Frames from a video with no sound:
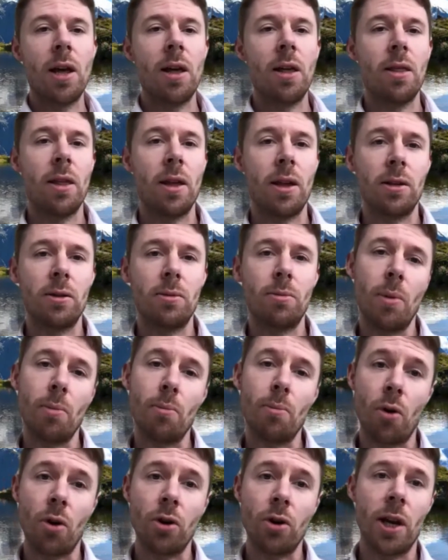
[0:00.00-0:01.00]
There's been
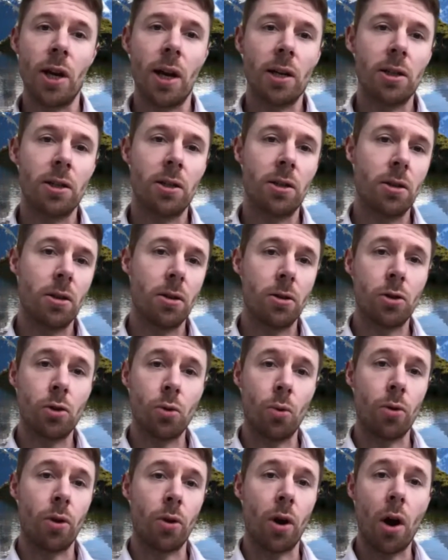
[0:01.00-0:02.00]
projects, the
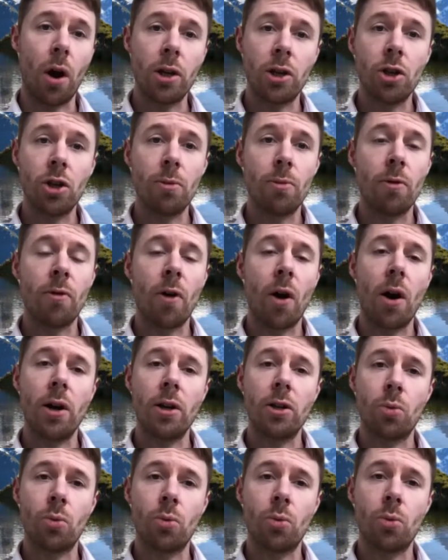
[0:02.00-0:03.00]
sort that I
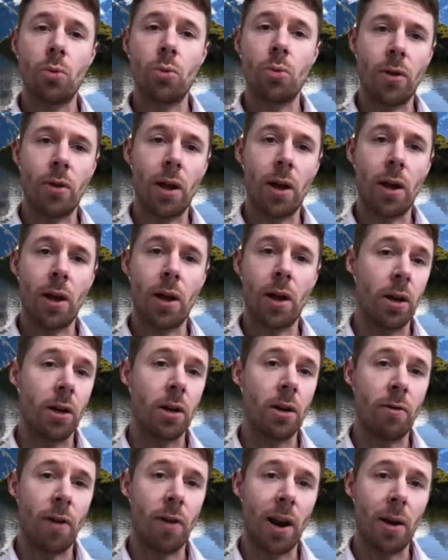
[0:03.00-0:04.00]
supervise, where they're looking at
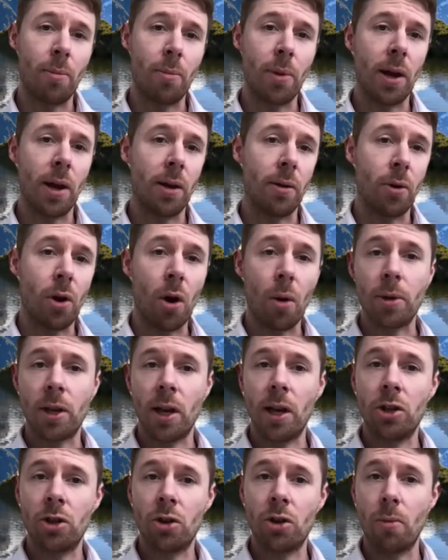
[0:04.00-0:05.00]
developing
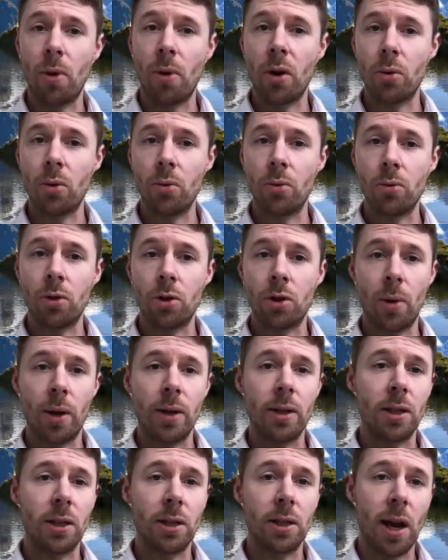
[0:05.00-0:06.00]
computational models to
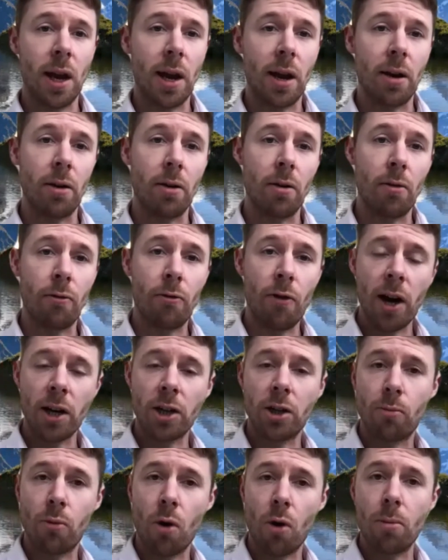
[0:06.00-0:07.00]
understand
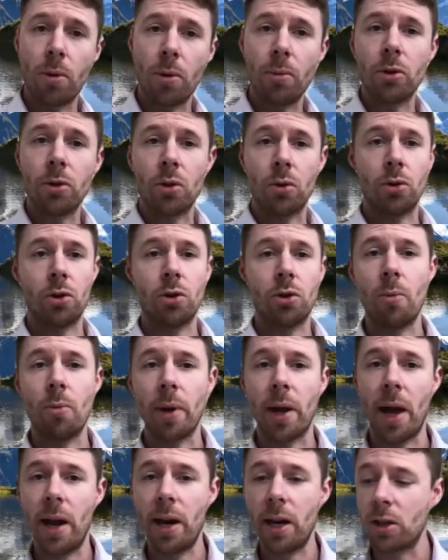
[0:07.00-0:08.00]
fracture problems or soil
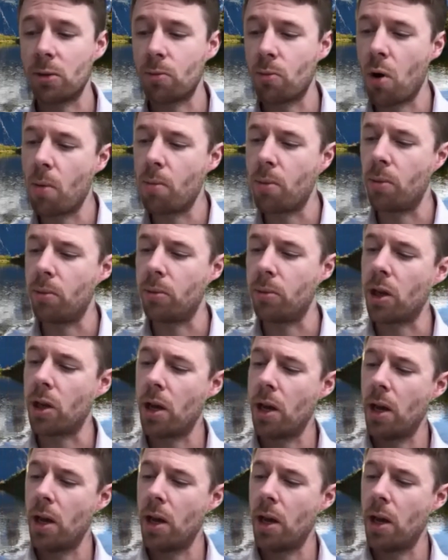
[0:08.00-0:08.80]
mechanics problems.